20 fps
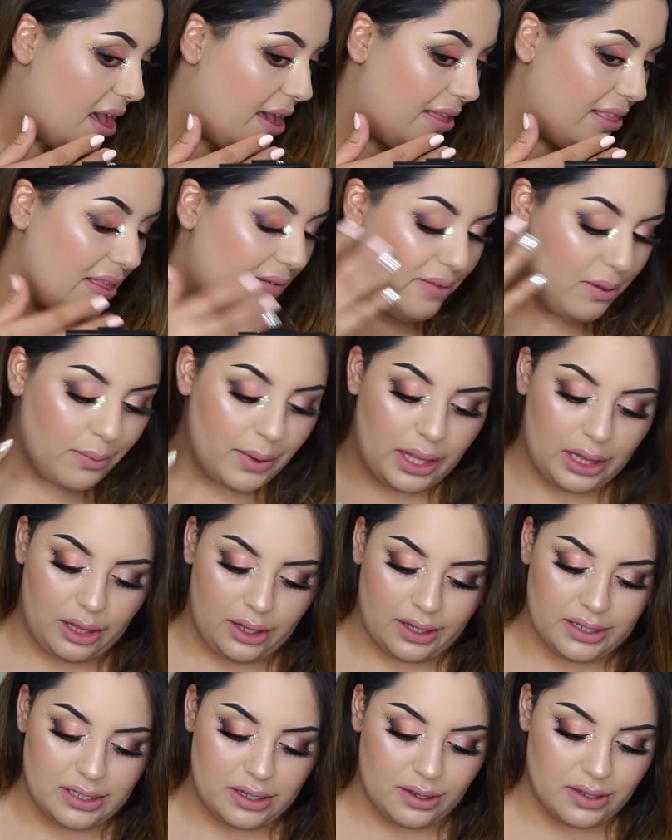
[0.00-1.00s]
I love the way it
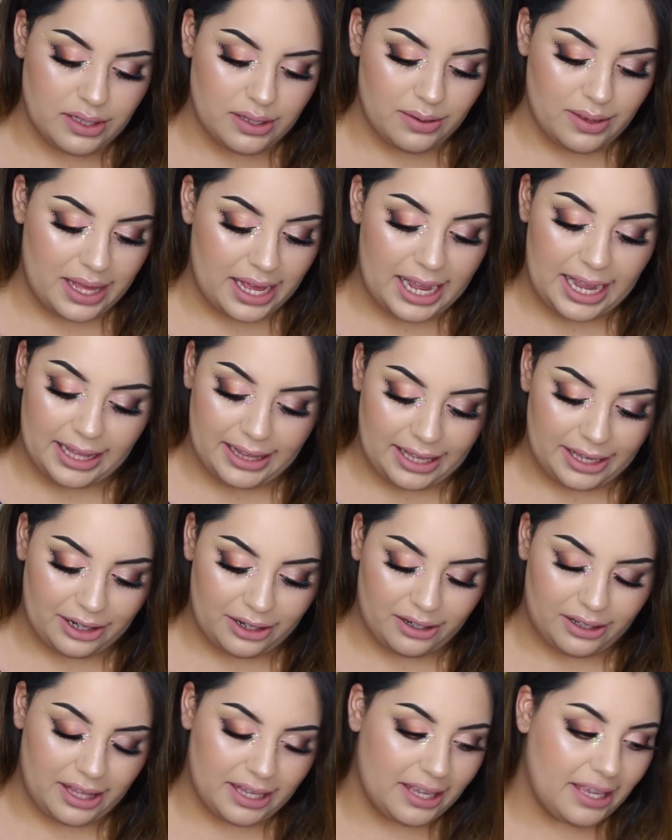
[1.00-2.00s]
looks. Also the
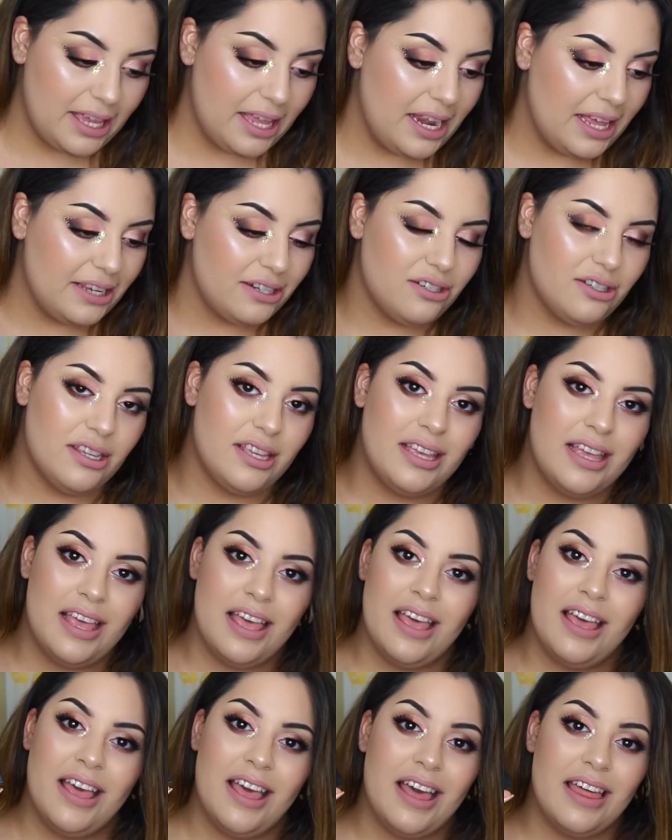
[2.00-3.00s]
highlighter, like
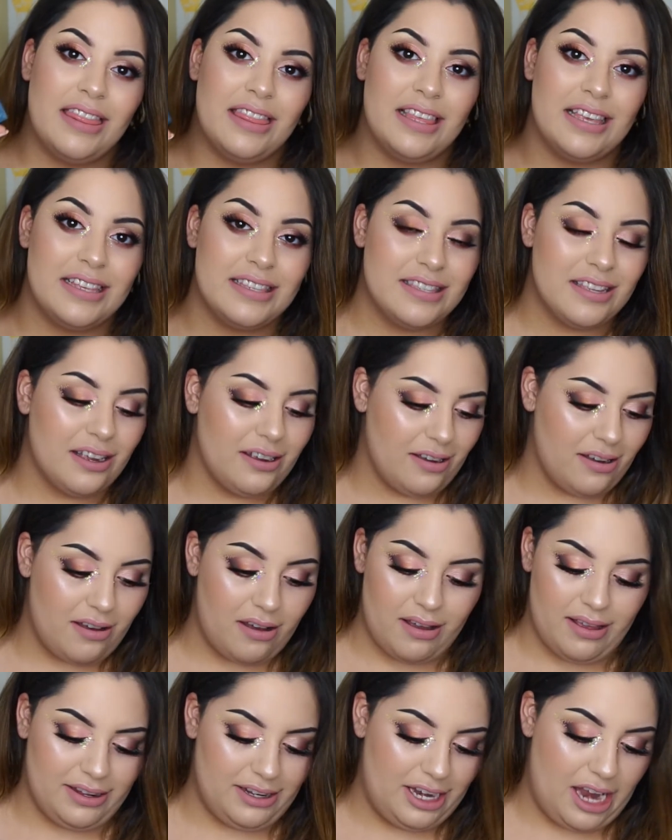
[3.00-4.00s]
these,
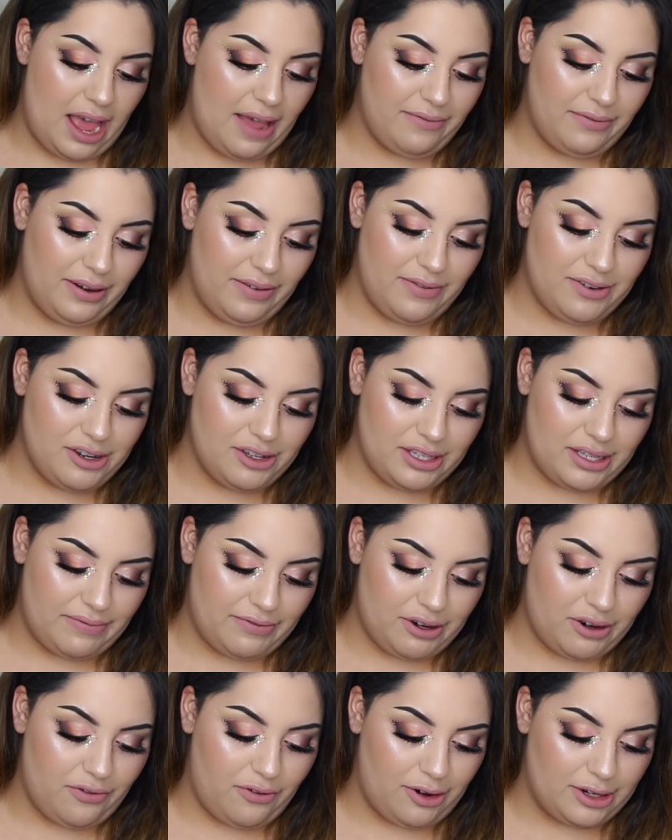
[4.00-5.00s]
even just
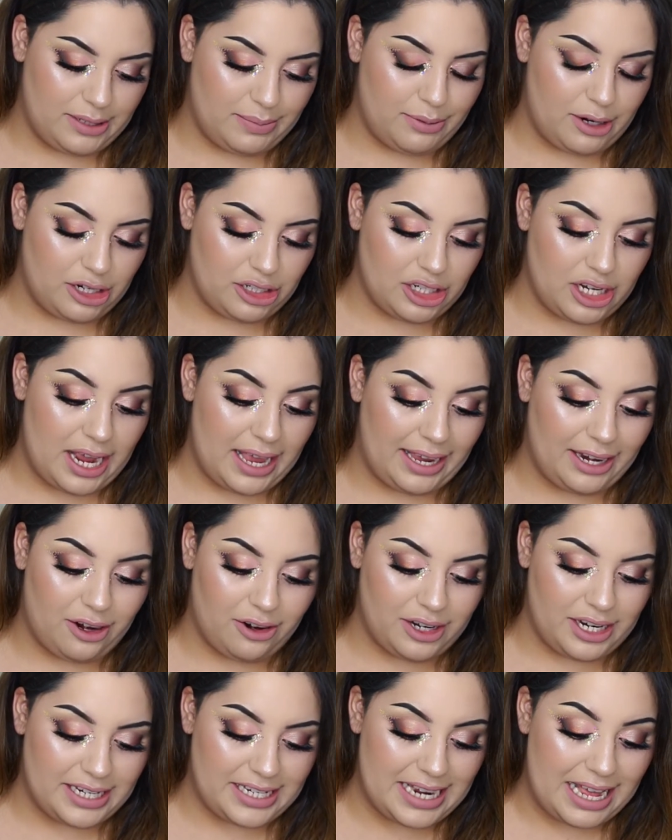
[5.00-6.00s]
after our first impression, I can
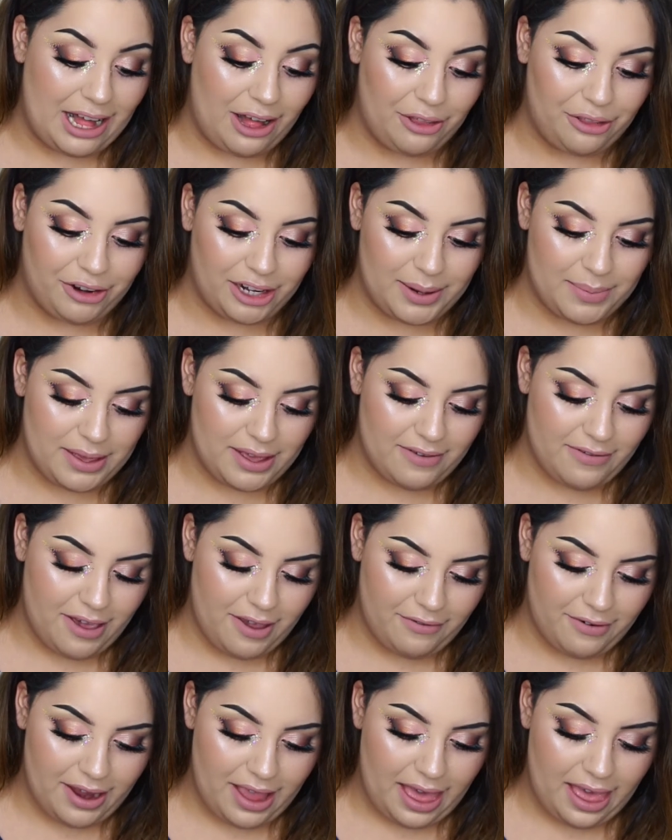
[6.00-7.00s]
already tell they're gonna be a
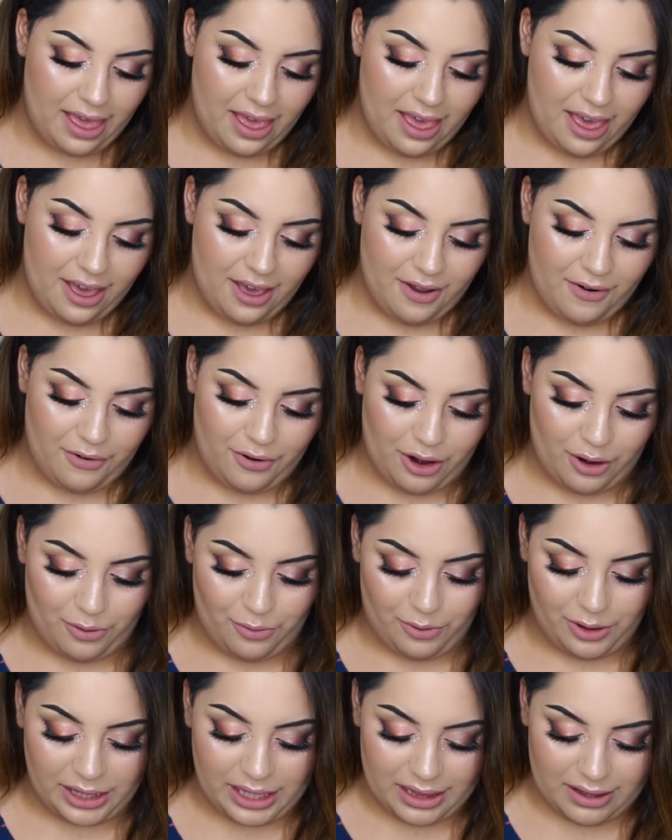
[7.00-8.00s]
favorite for
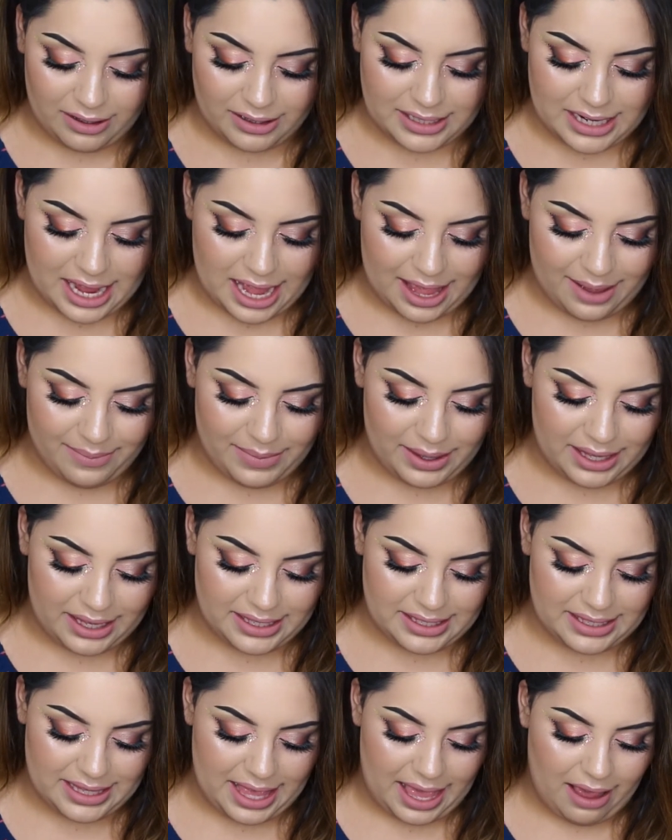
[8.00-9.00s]
a really long time
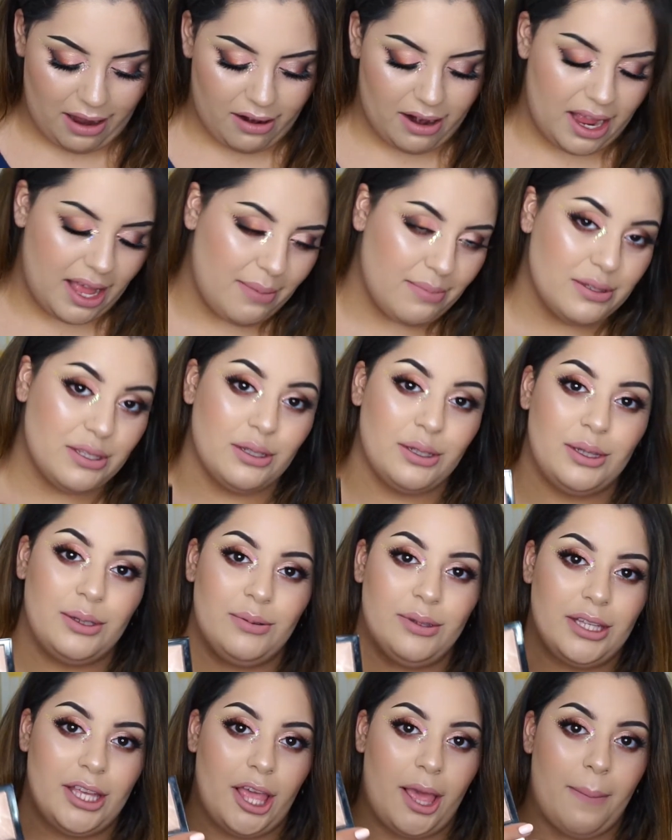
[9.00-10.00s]
because they are
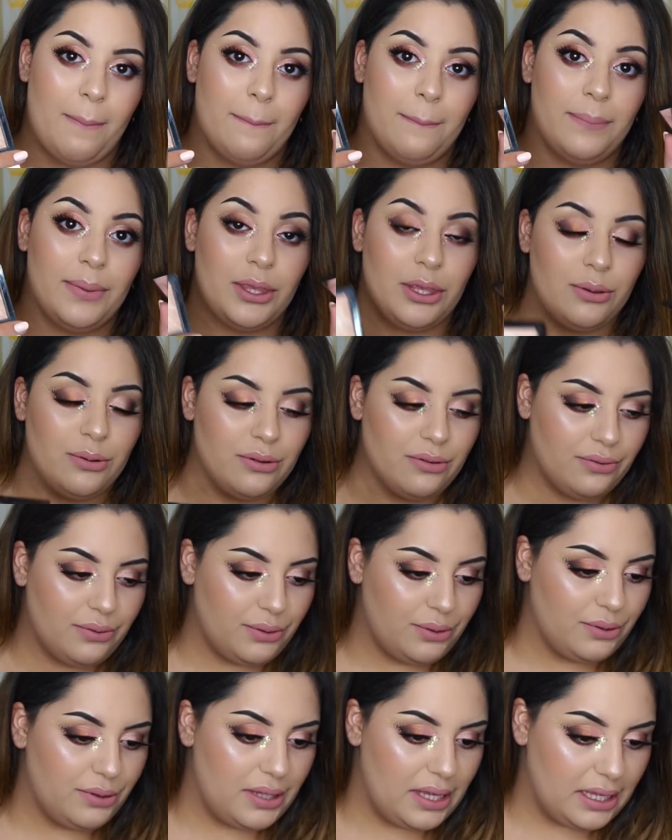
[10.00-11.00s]
absolutely
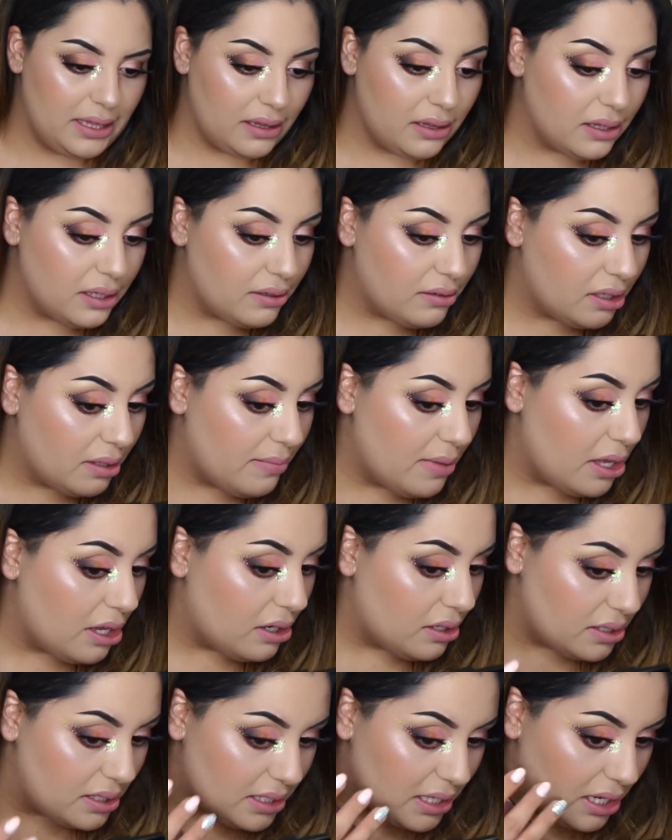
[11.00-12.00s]
beautiful. They literally make
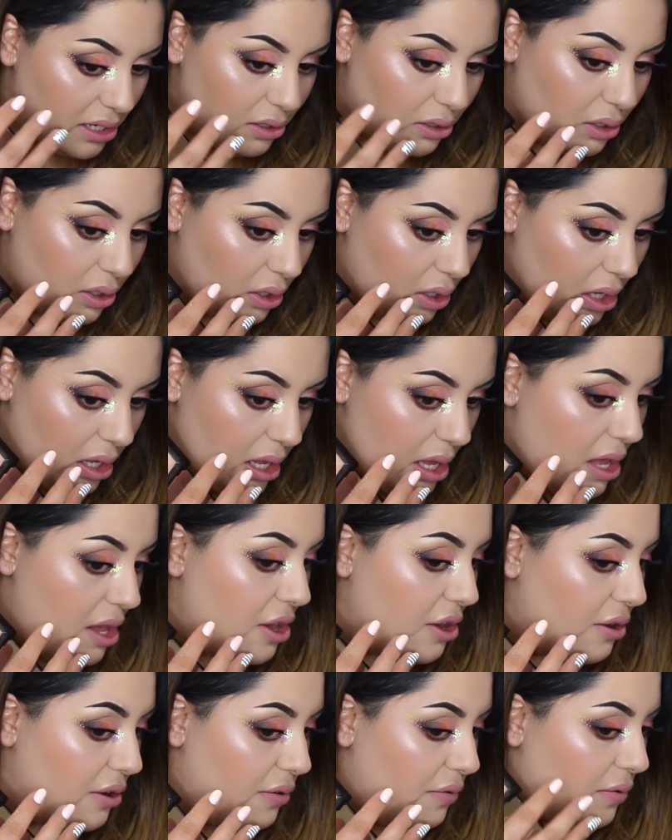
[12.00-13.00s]
your skin look
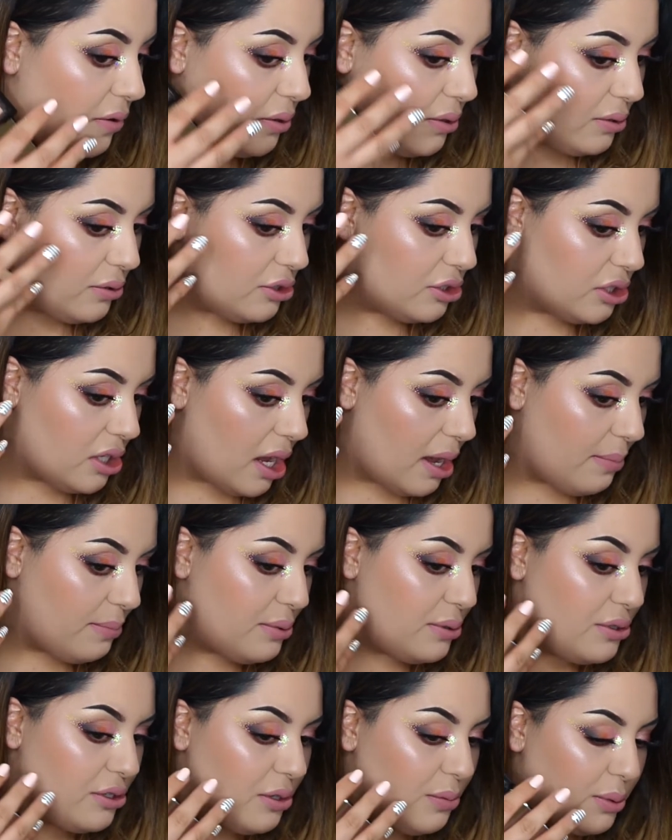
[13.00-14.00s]

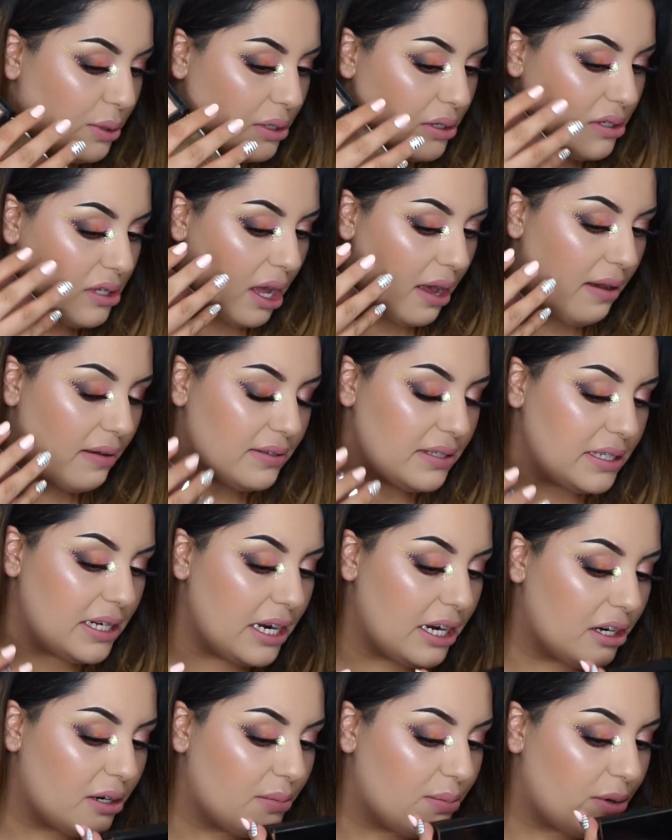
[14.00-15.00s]
Photoshop, super soft and
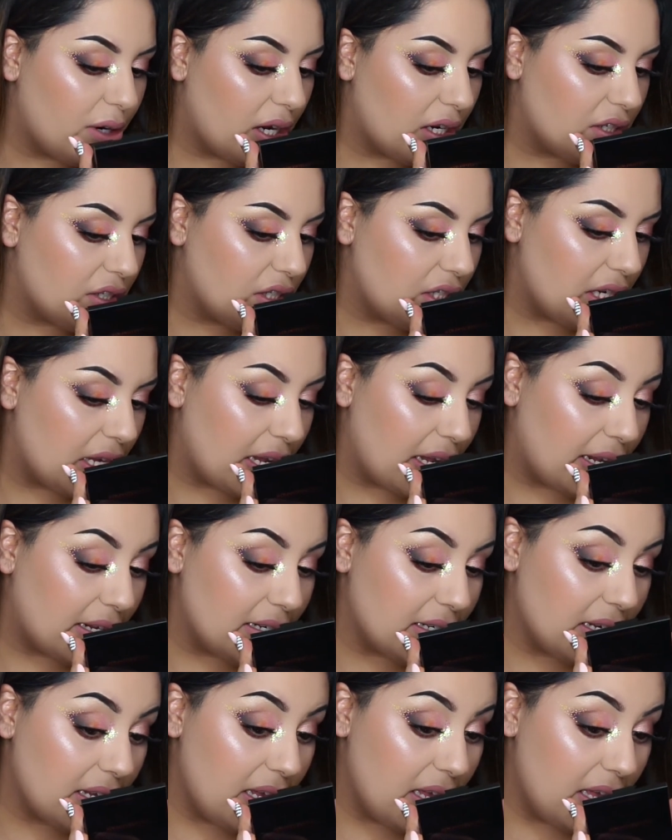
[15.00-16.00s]
airbrushed and